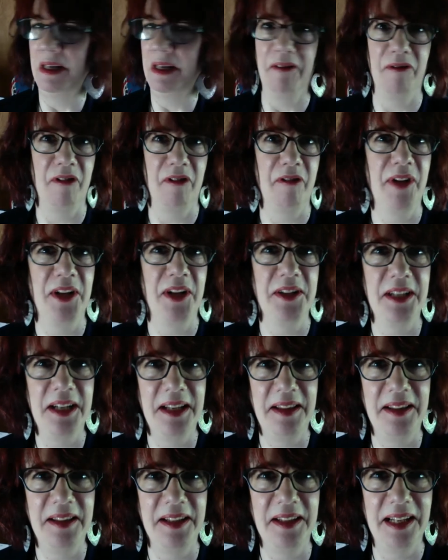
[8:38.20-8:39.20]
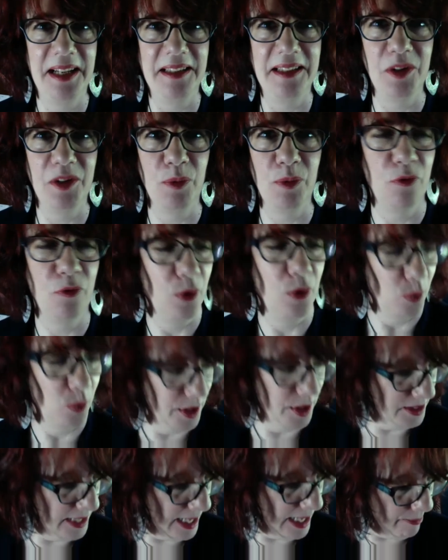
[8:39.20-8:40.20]
never felt anything like this before. What
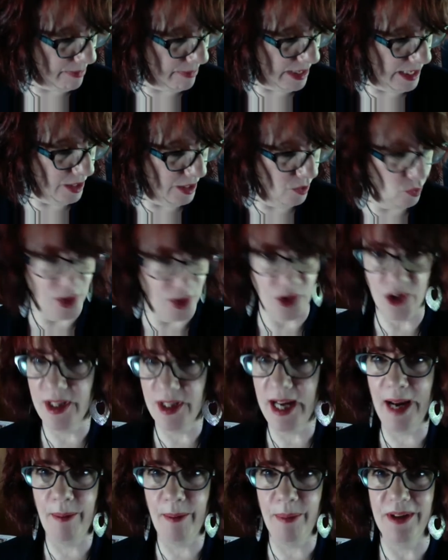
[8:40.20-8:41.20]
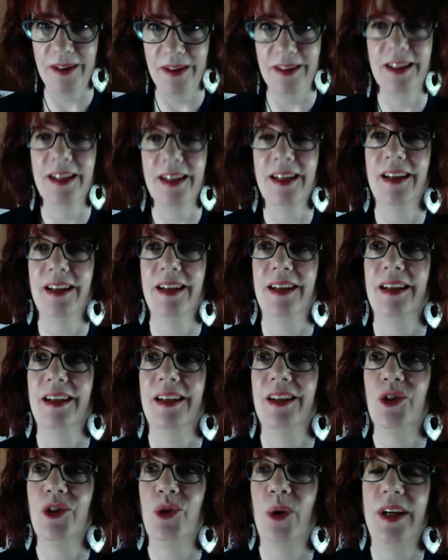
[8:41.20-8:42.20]
did that mean? What just happened?
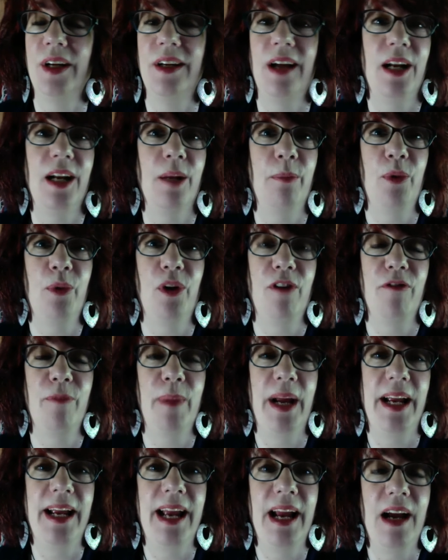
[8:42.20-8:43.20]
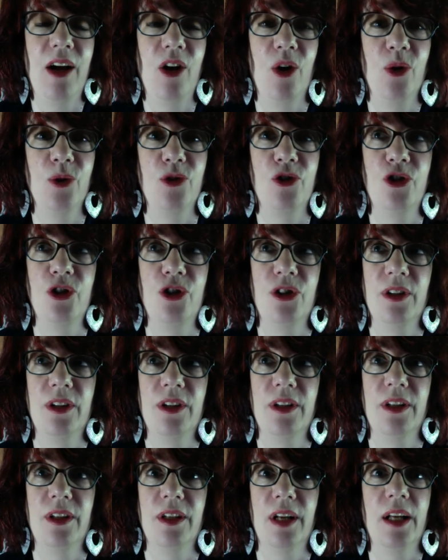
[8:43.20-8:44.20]
So I got up off my couch,
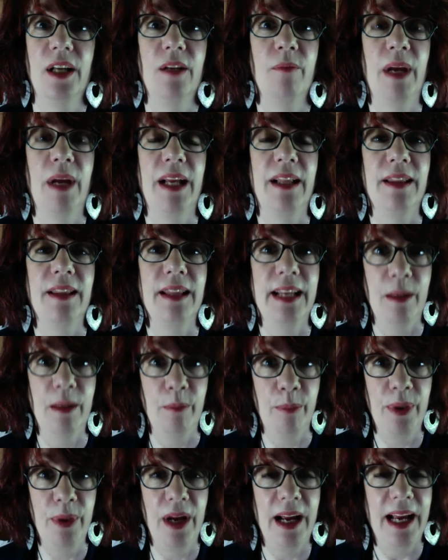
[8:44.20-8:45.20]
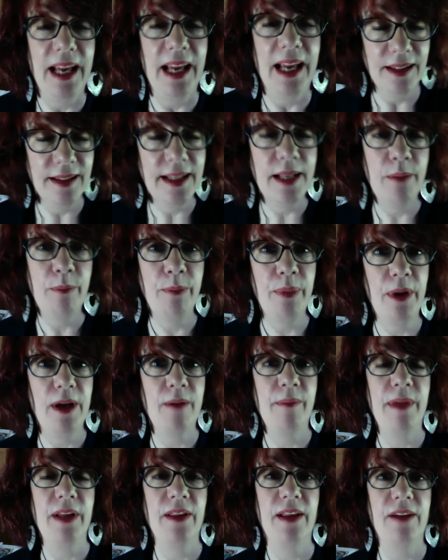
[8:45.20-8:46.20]
and I had a limp on
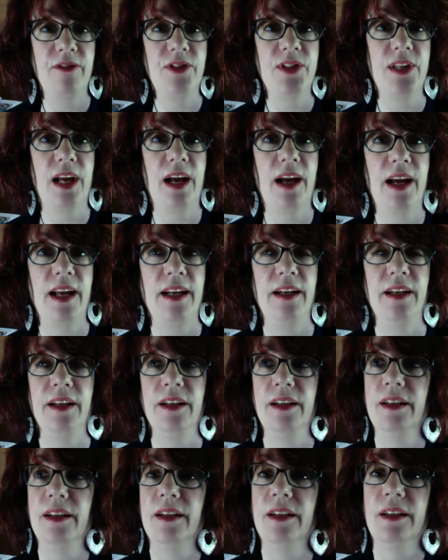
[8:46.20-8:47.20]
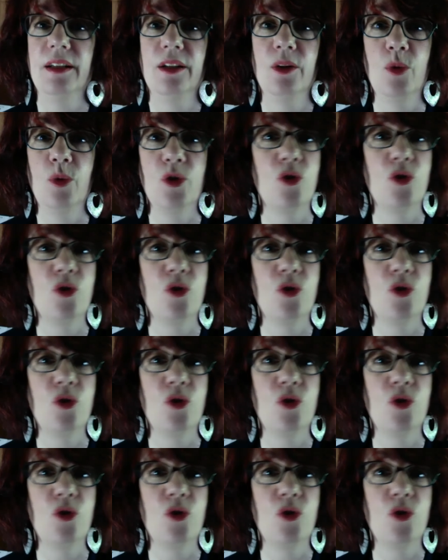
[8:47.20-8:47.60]
my left side, was